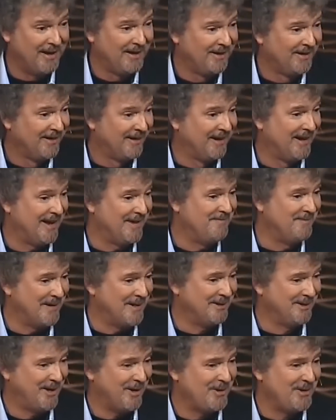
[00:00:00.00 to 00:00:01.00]
Amen.
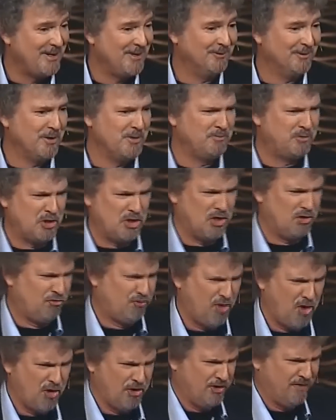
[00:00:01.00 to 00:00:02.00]
Go to your room till you
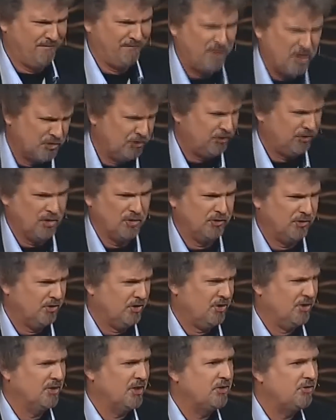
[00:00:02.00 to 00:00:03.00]
draw your first Social
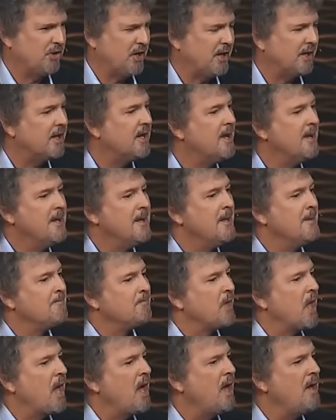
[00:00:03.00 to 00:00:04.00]
Security check.
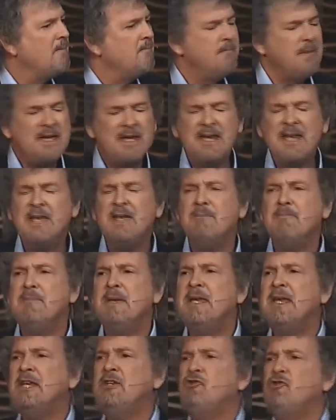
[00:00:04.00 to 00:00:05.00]

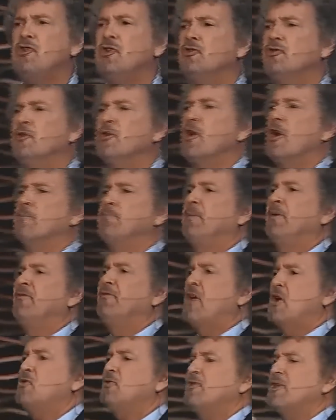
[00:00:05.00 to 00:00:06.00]
Many children are
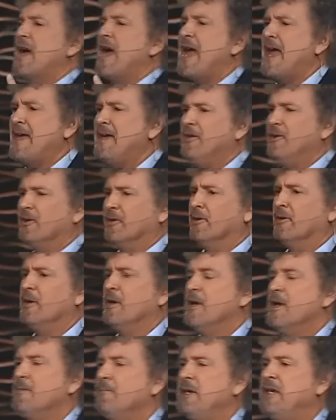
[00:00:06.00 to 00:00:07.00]
provoked to anger
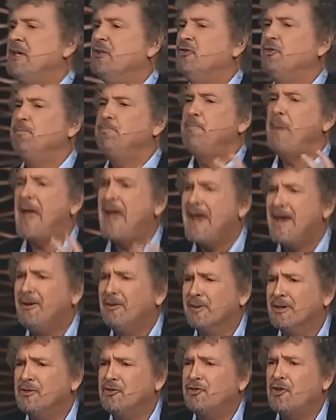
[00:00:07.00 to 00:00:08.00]
because
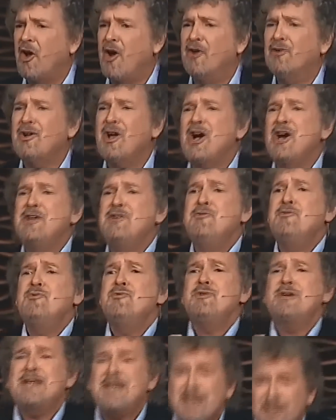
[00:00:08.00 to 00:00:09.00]
parents are
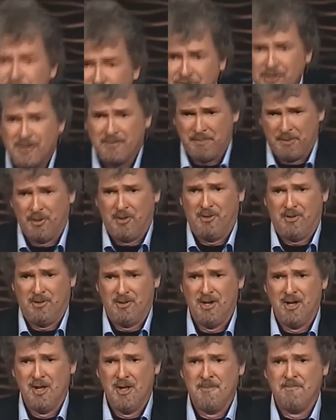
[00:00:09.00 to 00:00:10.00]
unreasonable
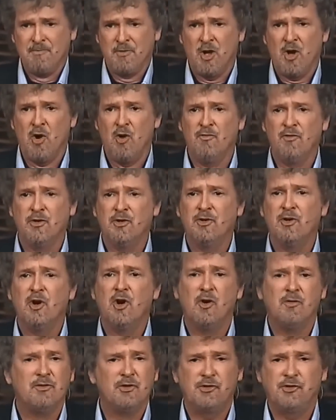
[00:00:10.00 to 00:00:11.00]

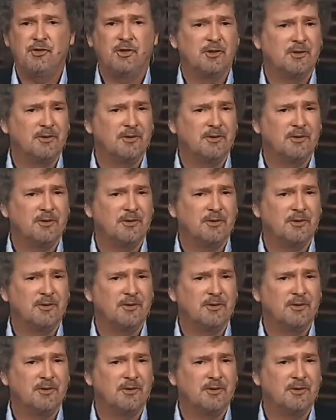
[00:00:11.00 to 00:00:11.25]
over certain